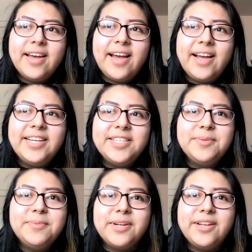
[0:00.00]
I guess
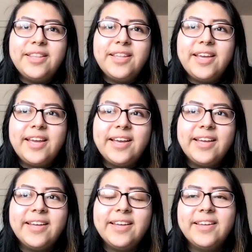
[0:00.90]
one thing,
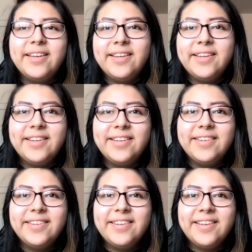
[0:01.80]

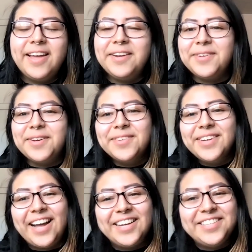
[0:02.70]
I don't know,
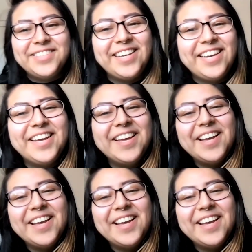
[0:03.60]
actually.